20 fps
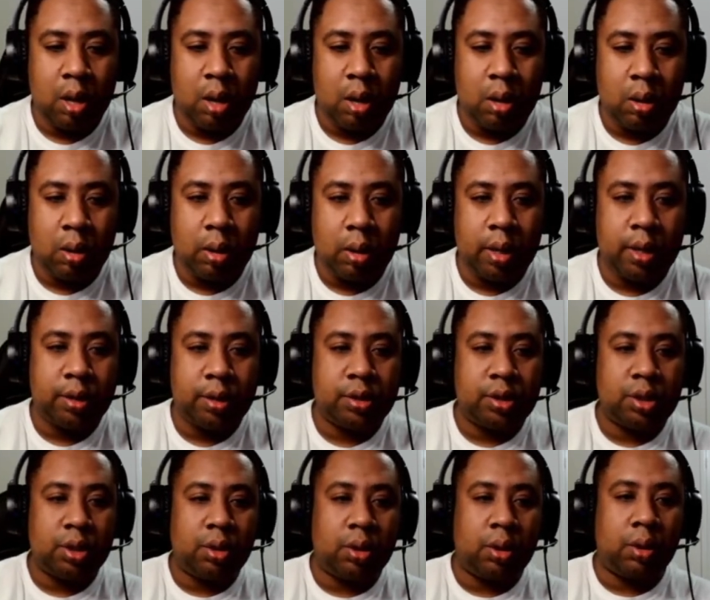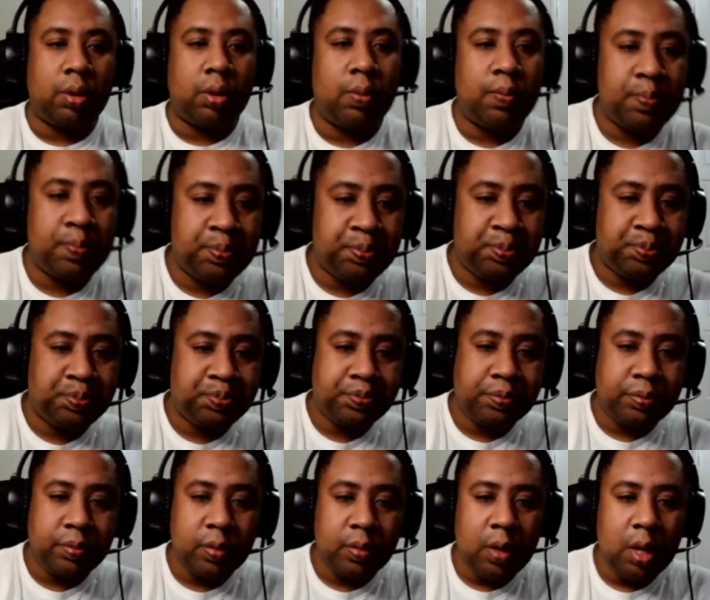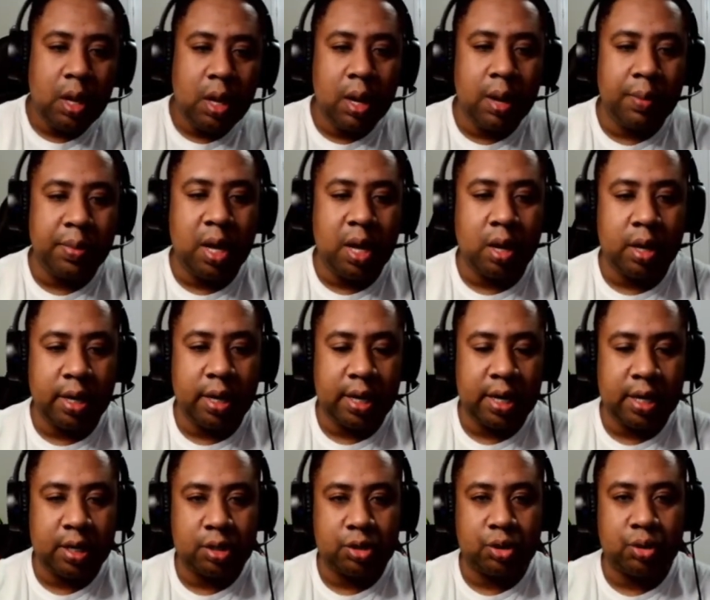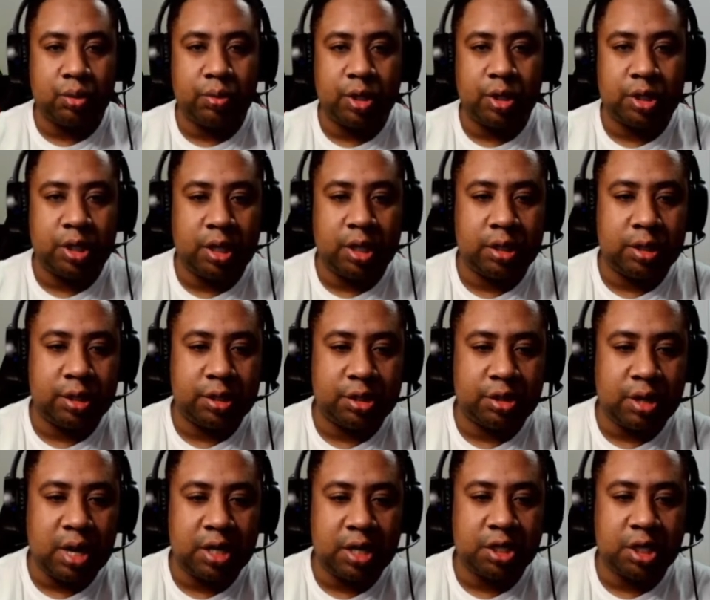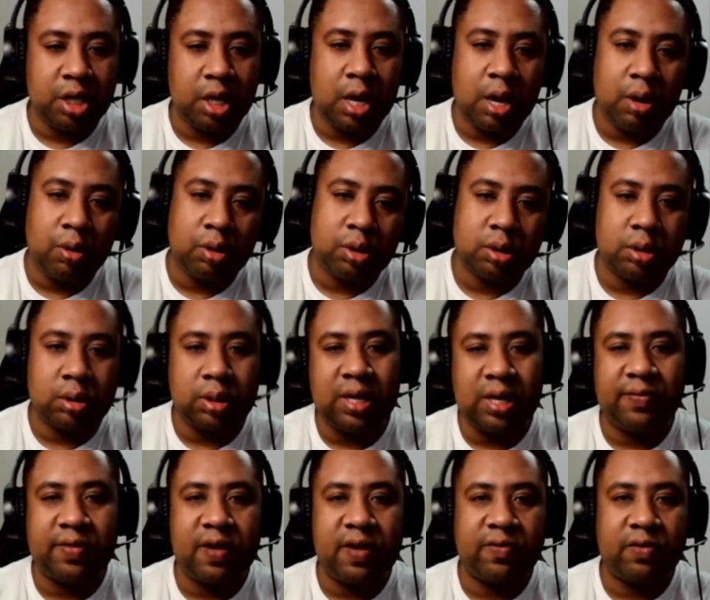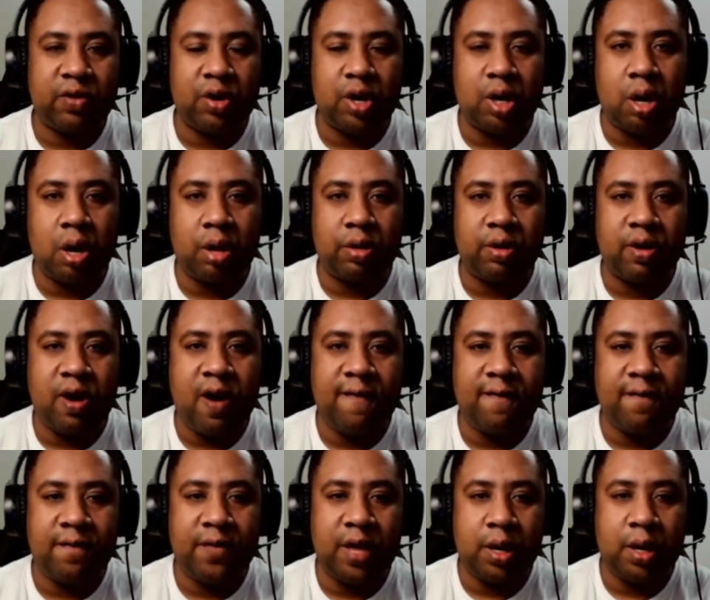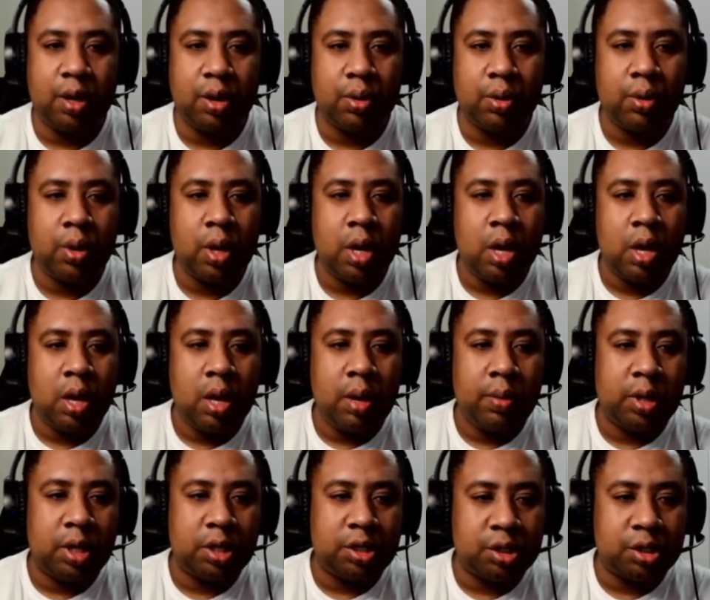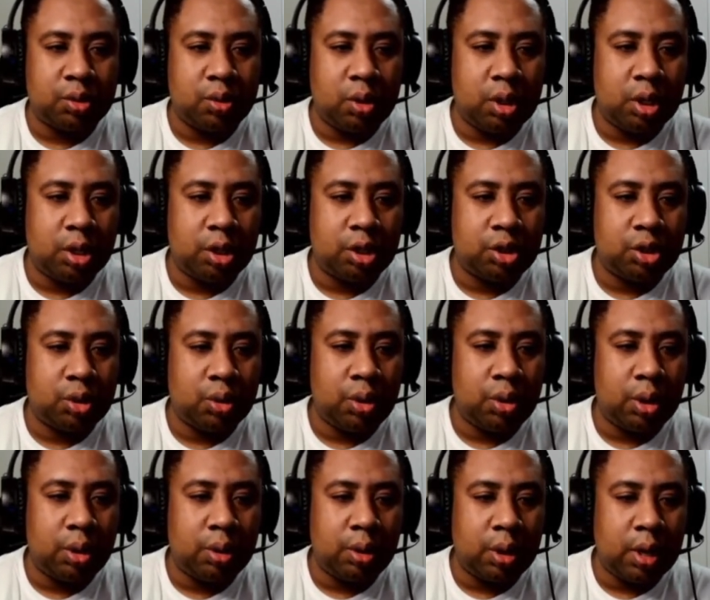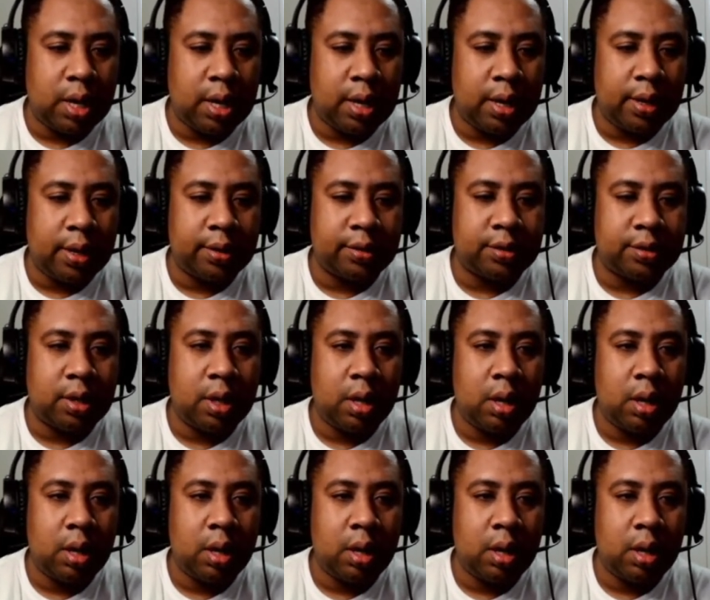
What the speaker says: All right, so I'm not going to get too much into strategy. I will leave that for another video, but I just wanted to show you guys